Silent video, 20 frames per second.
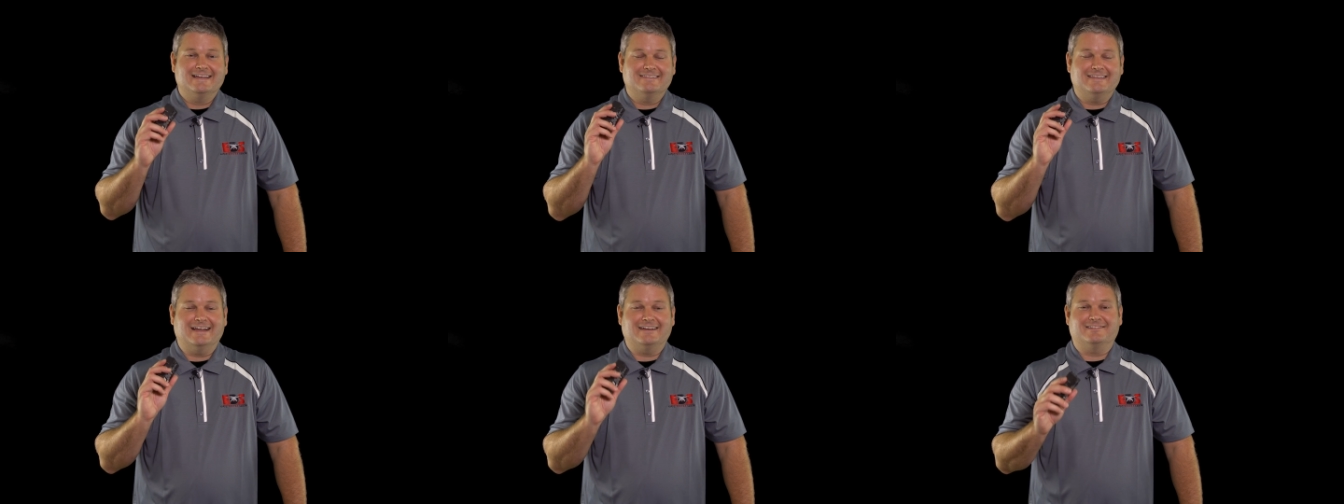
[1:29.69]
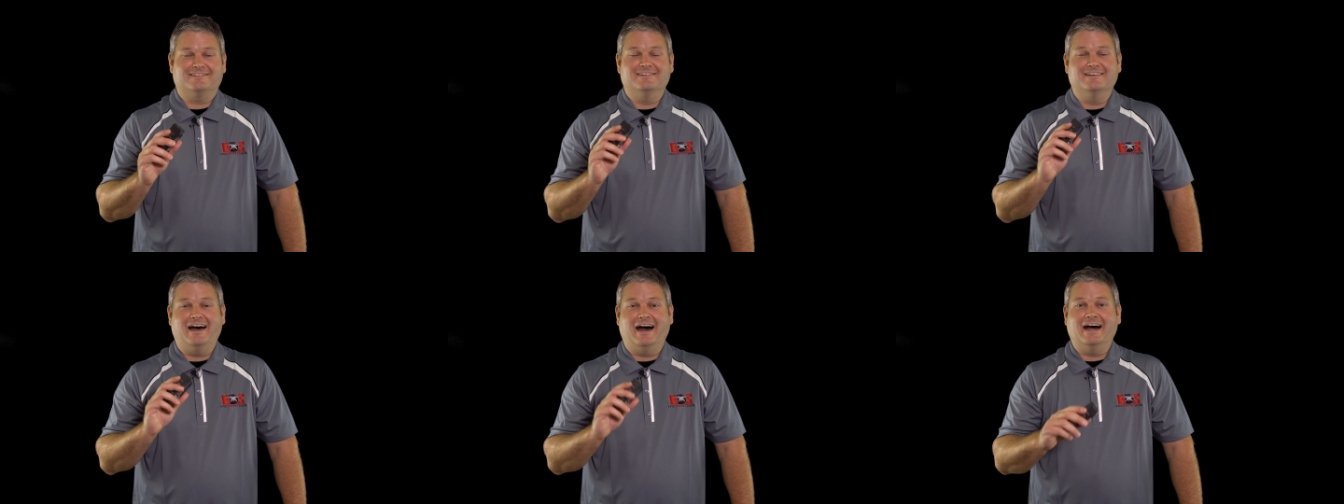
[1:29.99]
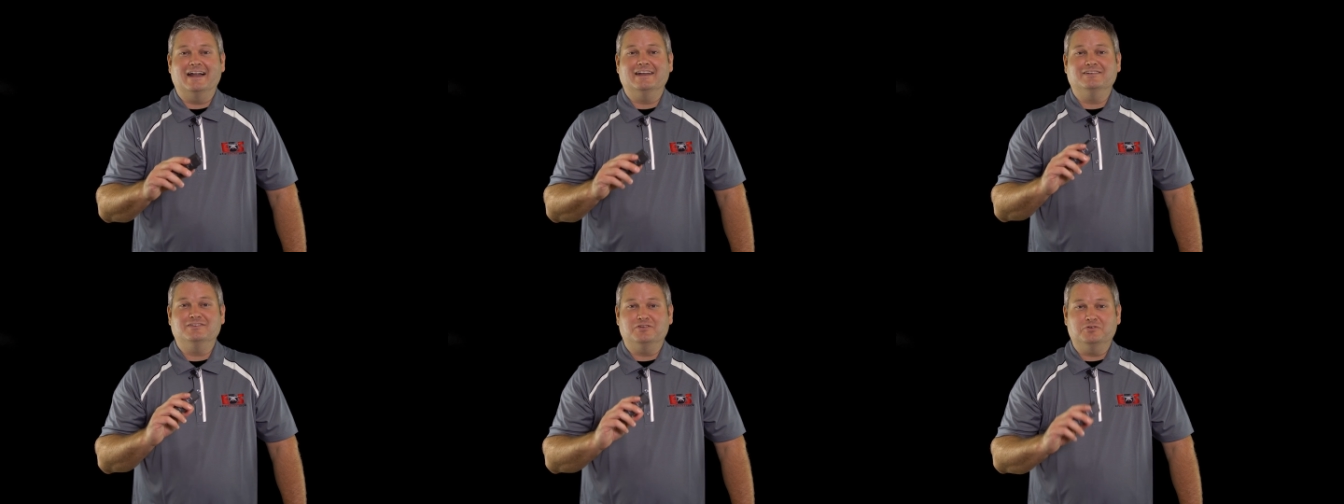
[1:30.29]
that's
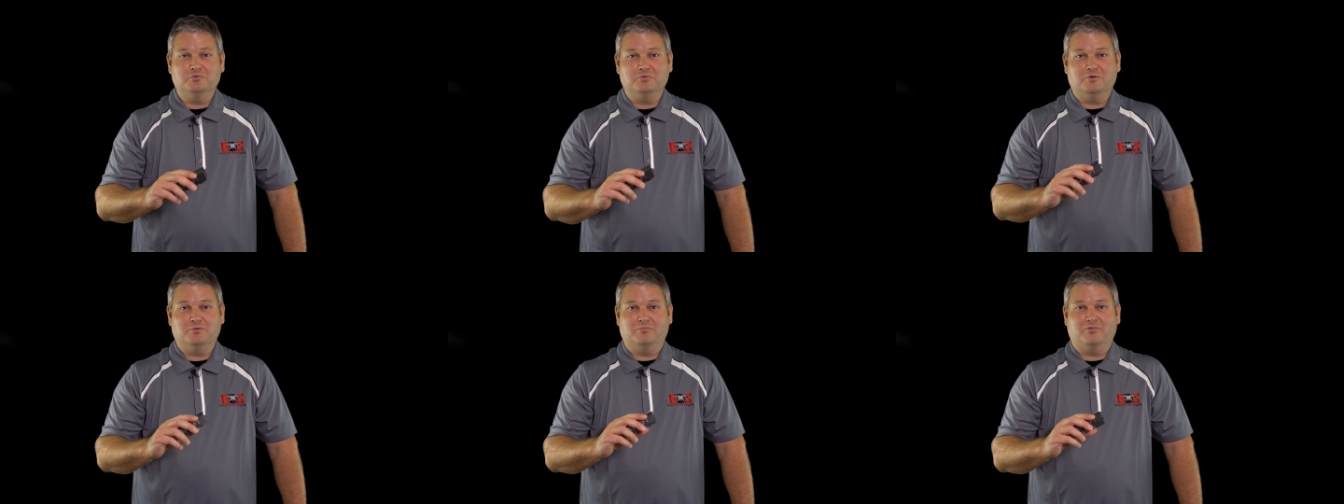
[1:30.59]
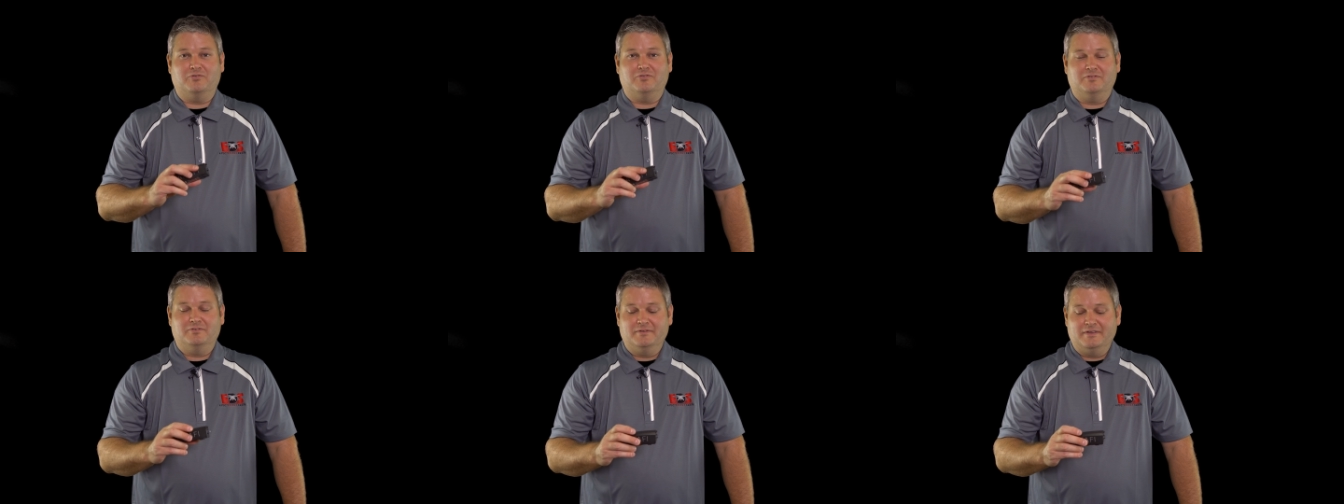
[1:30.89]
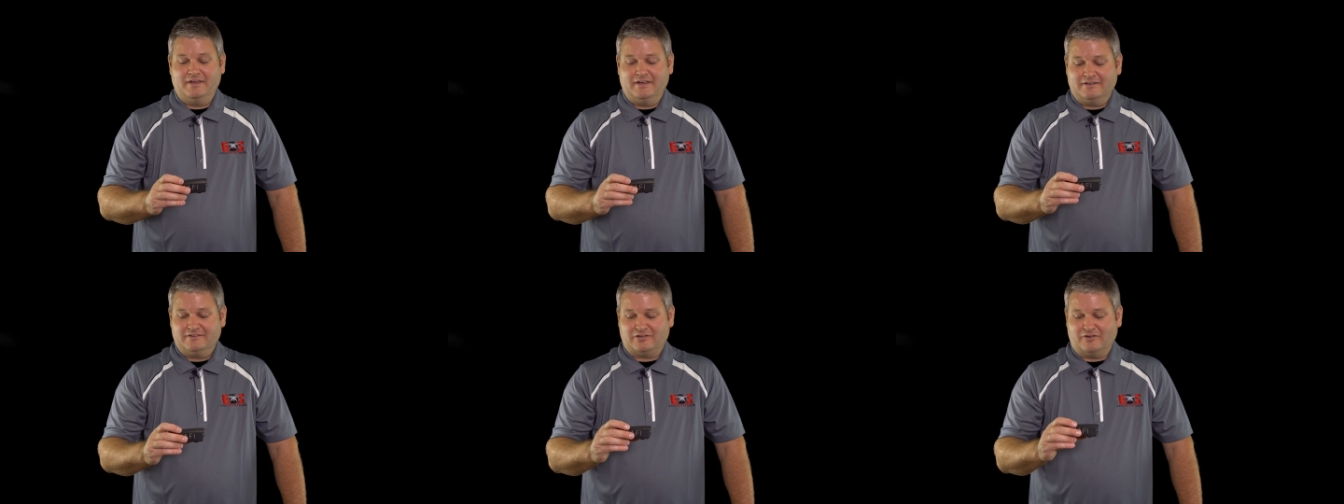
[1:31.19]
not doable.
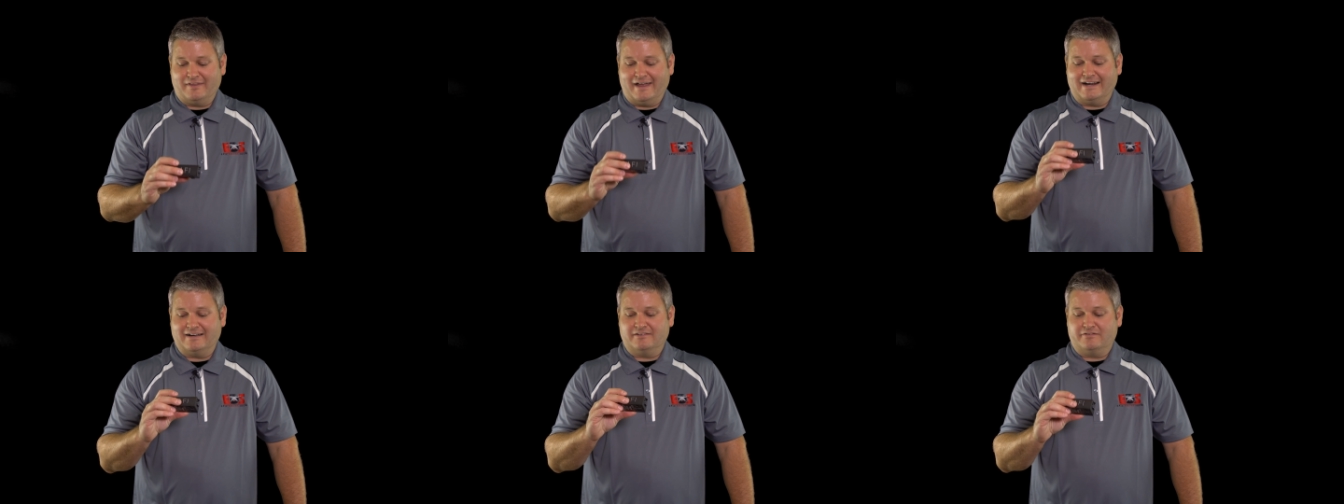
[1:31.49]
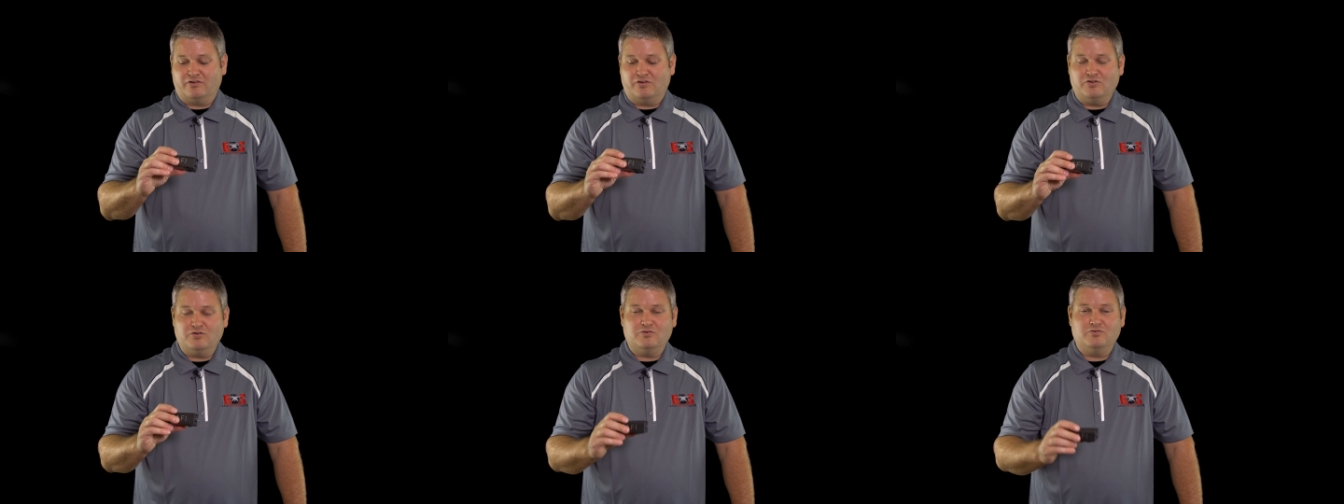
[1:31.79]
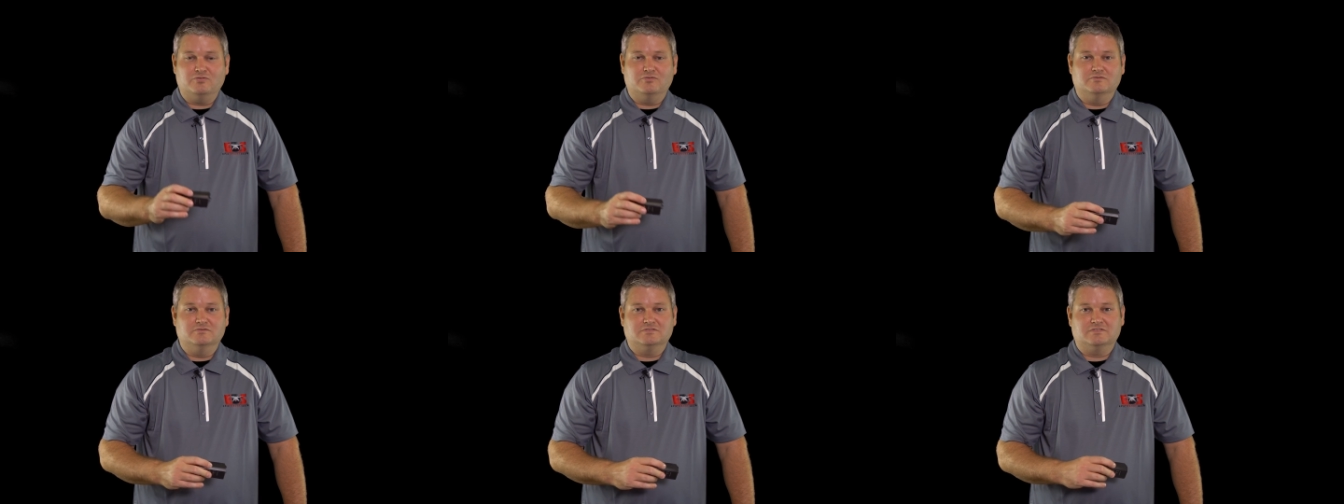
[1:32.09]
So that is
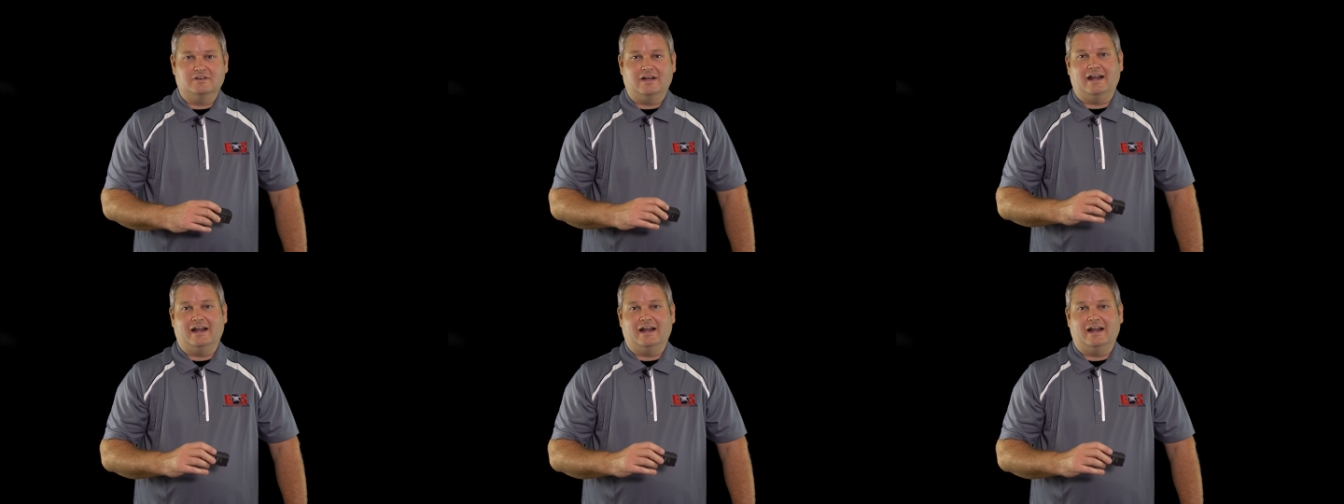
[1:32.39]
huge.